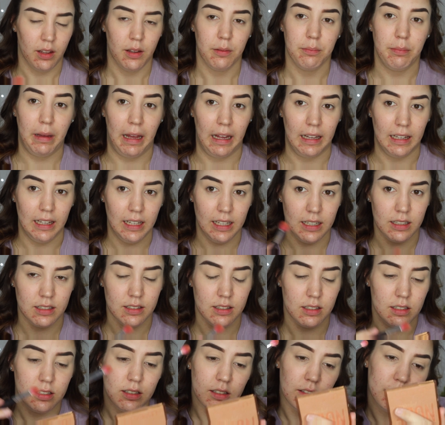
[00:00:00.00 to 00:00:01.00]

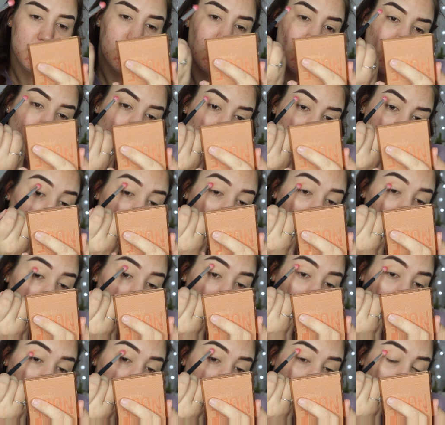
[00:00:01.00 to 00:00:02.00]
palette,
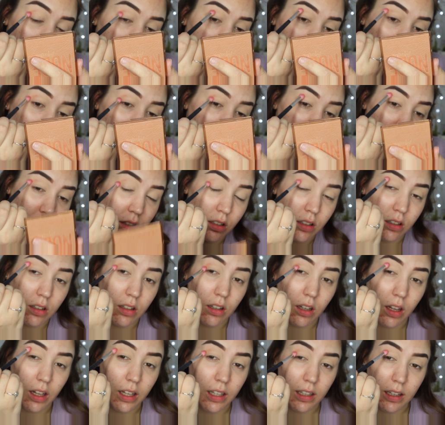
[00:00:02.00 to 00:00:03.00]
and just
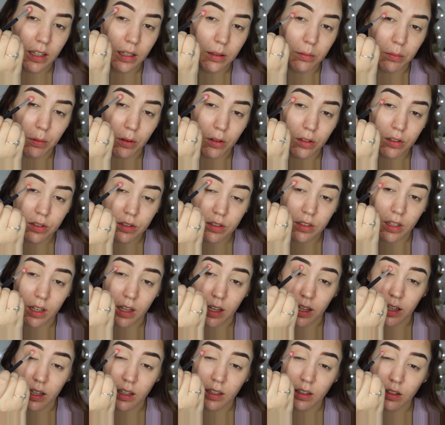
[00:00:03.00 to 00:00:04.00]
lightly wash
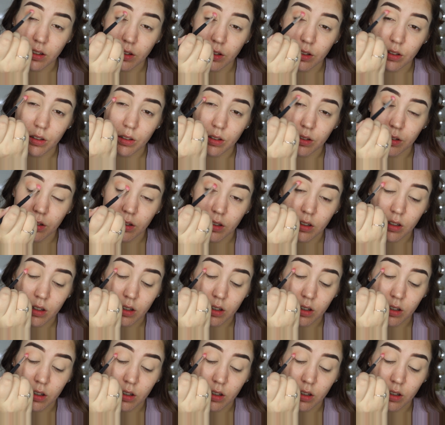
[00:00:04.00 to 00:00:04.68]
that into